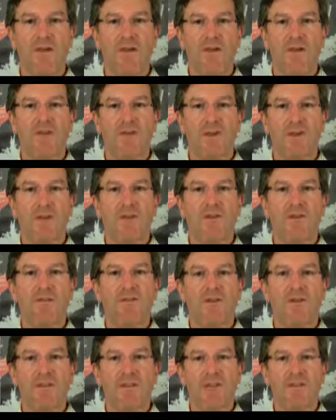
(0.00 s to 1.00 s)
Tony
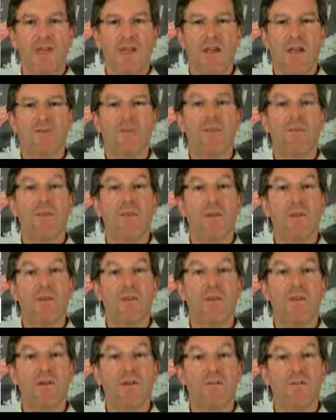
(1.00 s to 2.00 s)
Grundy's How to Be
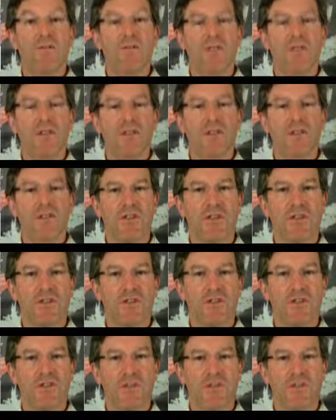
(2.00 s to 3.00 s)
Your Own Strategy
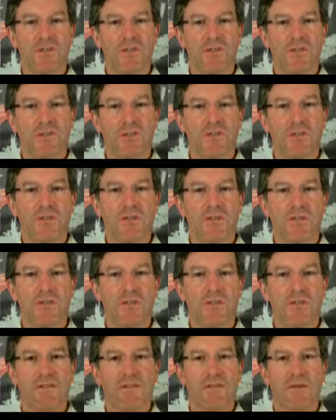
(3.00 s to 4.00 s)
Consultant, an
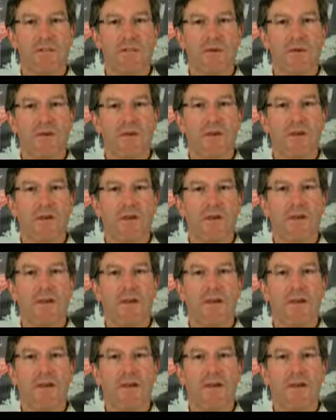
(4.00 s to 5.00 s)
excellent book,
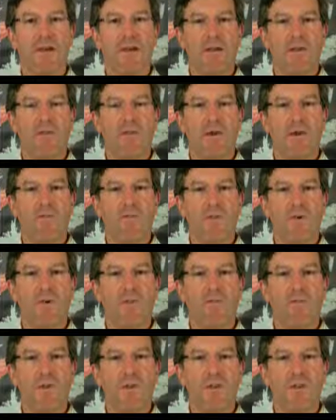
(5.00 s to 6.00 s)
and
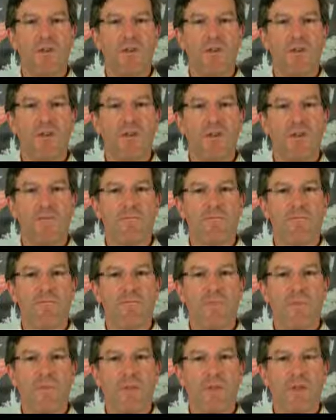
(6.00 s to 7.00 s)
one which, to
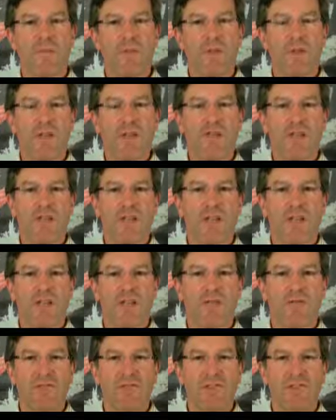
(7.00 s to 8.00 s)
a large
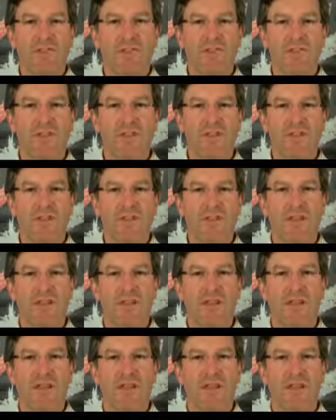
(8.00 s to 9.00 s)
extent, I've tried to
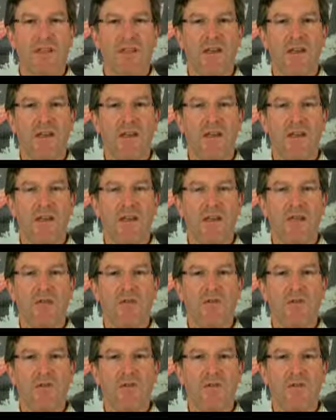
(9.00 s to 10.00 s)
take
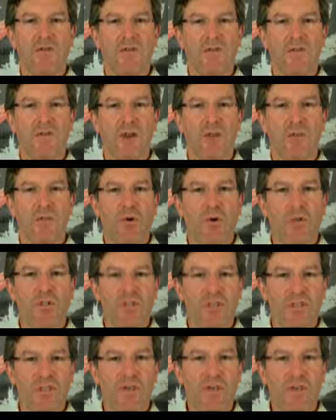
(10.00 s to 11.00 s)
the core of that book
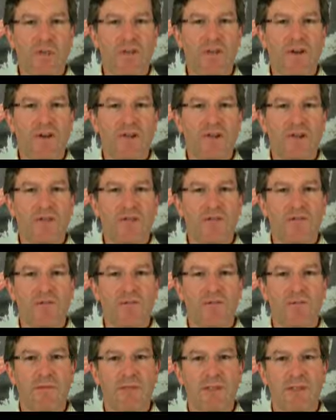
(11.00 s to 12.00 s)
and simplify it down
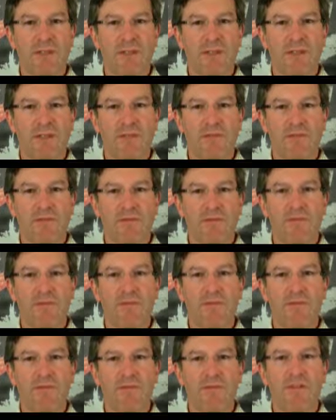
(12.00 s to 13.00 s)
to make
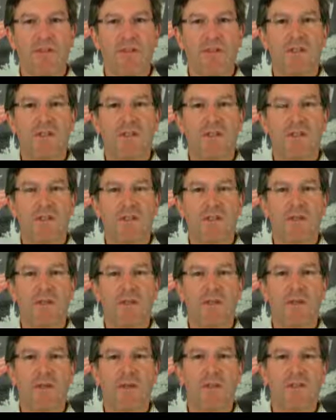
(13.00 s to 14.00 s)
troubleshooting a
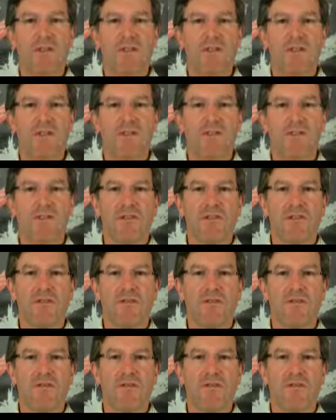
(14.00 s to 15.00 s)
little bit easier
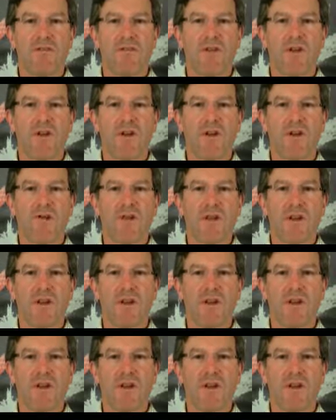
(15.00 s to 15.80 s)
to follow,